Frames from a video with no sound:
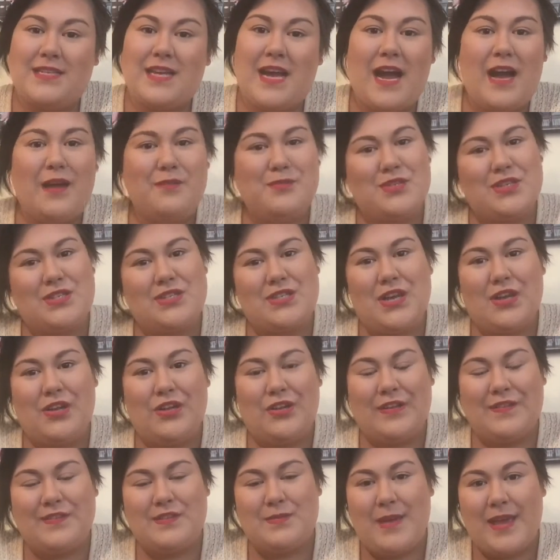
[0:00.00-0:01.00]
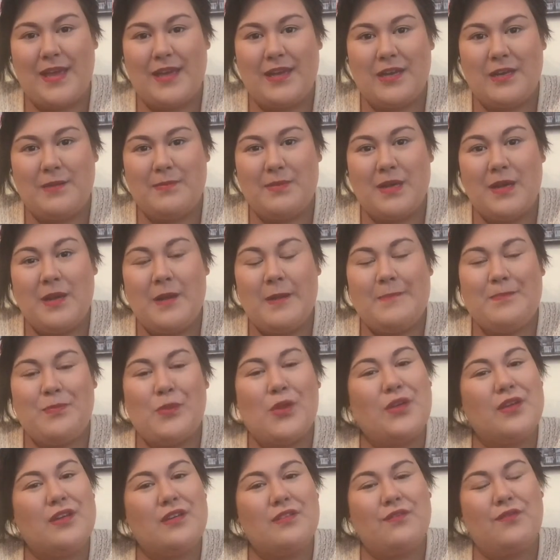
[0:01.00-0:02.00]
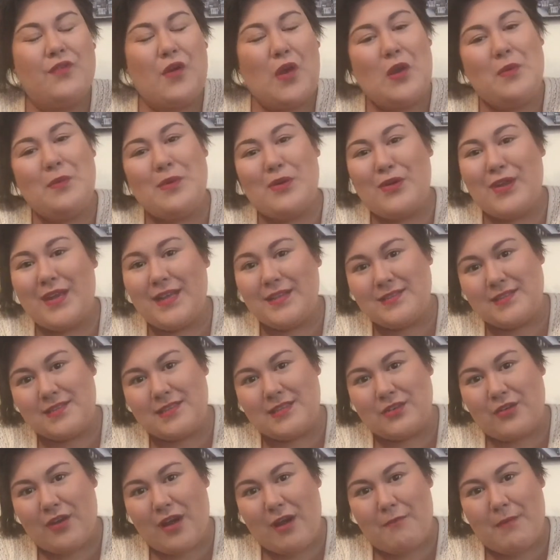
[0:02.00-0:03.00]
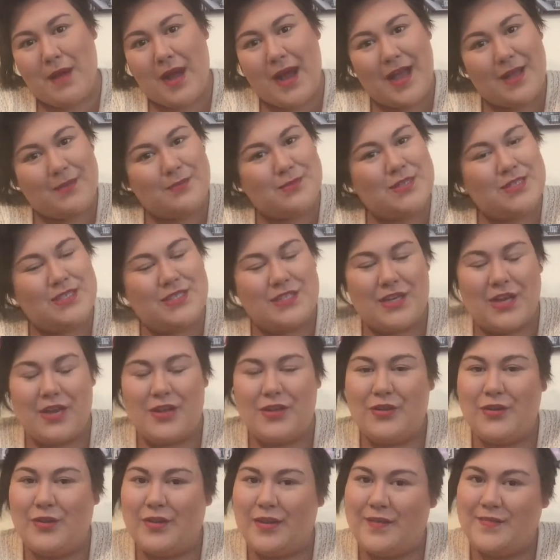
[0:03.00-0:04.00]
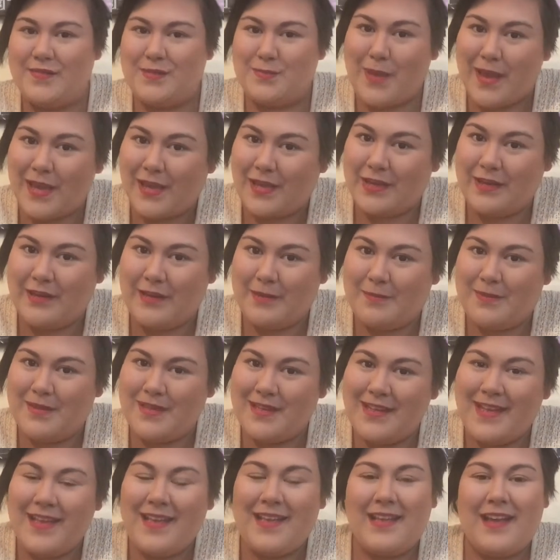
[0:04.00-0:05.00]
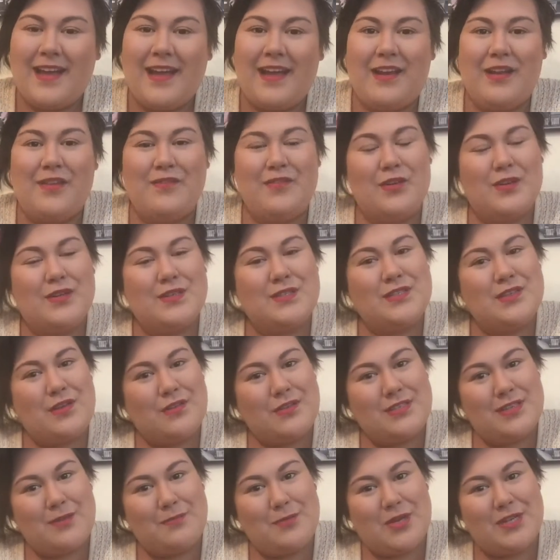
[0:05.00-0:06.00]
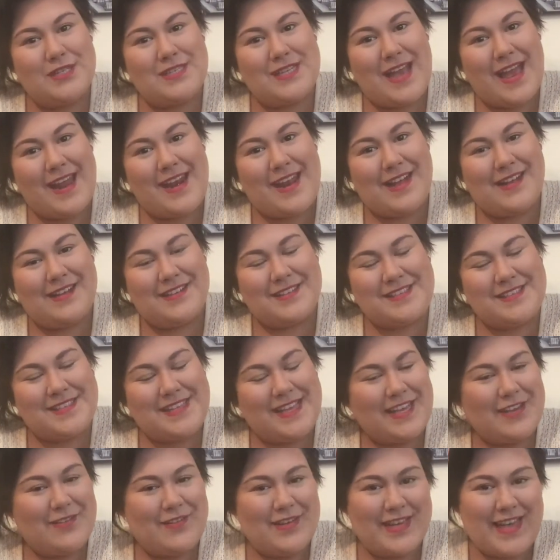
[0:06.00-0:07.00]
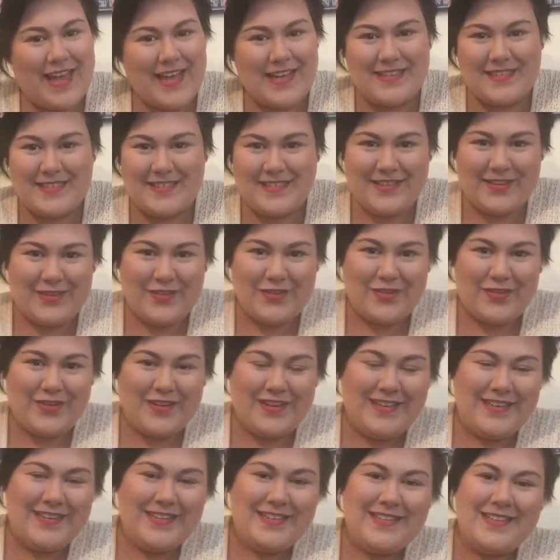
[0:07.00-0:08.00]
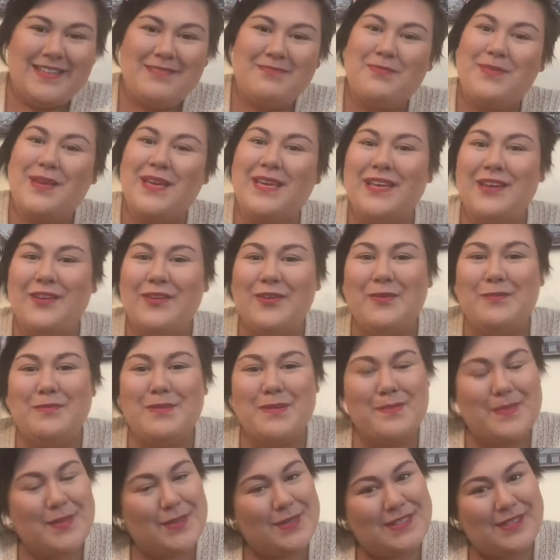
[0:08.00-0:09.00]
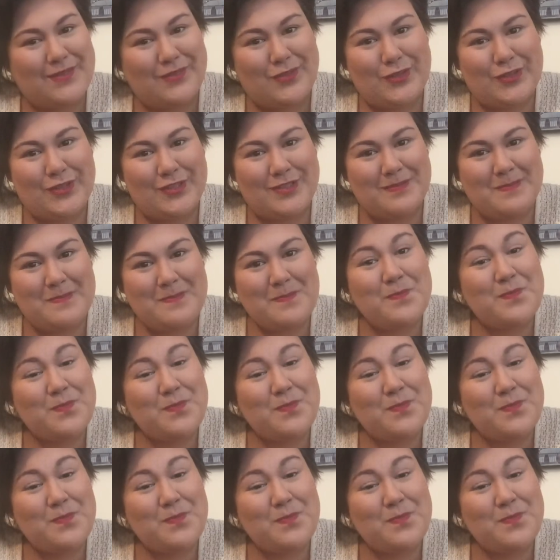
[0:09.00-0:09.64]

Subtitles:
I'm Just a Girl Who Loves Makeup. Or you can follow me on Instagram, I'm Just a Girl Who Loves Makeup. I love you all so much and I'll see you again soon. Be you, be beautiful.